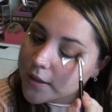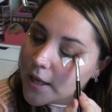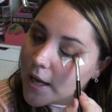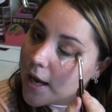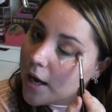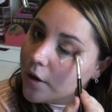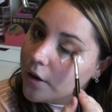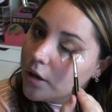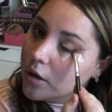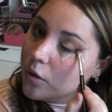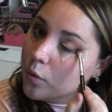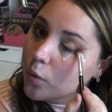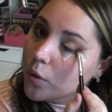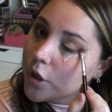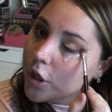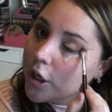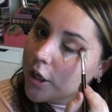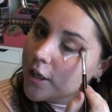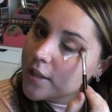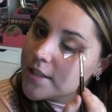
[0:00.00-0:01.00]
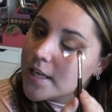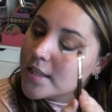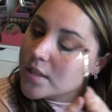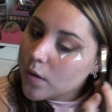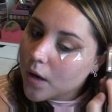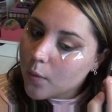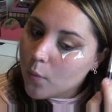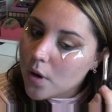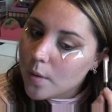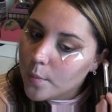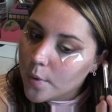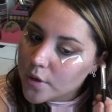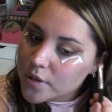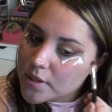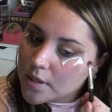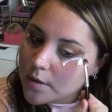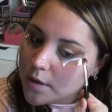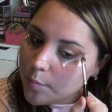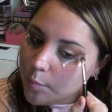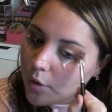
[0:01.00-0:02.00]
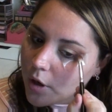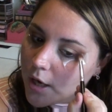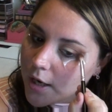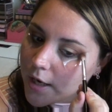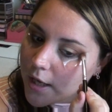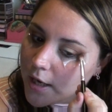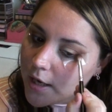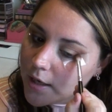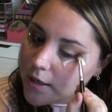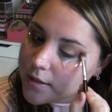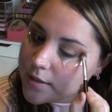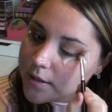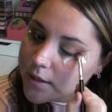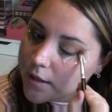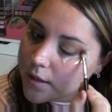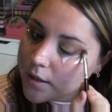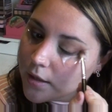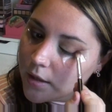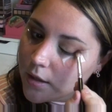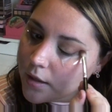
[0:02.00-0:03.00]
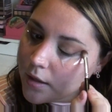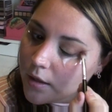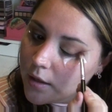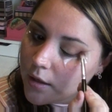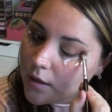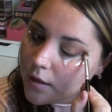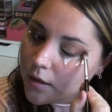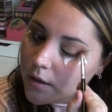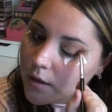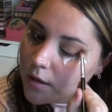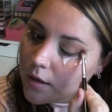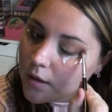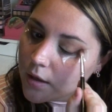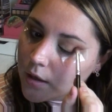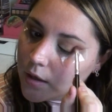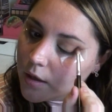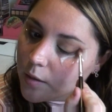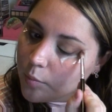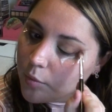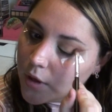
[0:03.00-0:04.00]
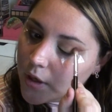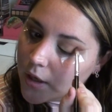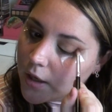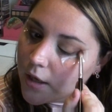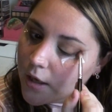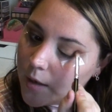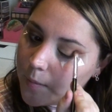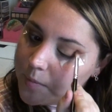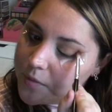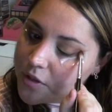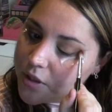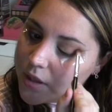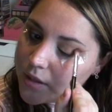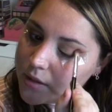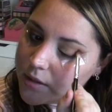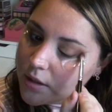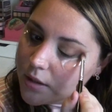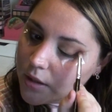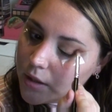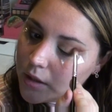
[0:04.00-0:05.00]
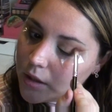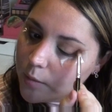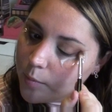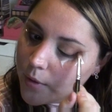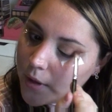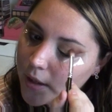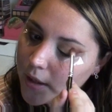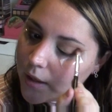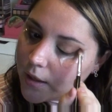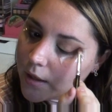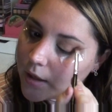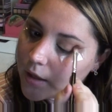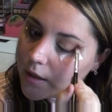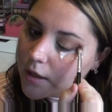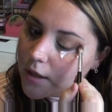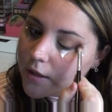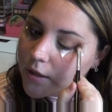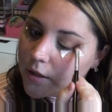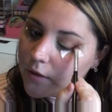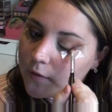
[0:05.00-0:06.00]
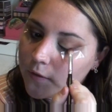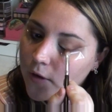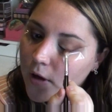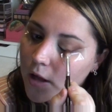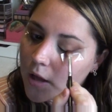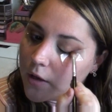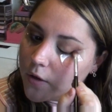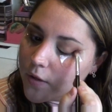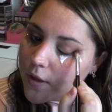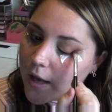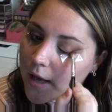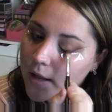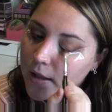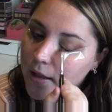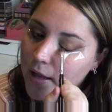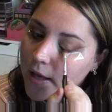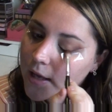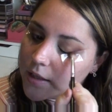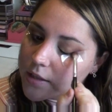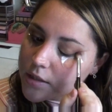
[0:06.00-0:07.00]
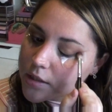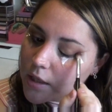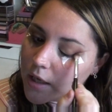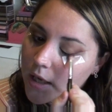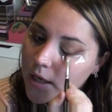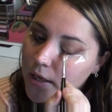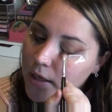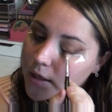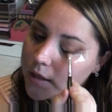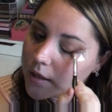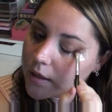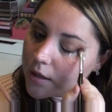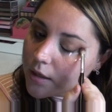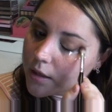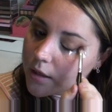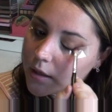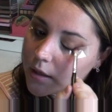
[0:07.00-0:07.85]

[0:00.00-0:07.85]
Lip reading: in the outer corner because that's where I want most of the product. Gonna bring it up just a little bit and then follow that lash line.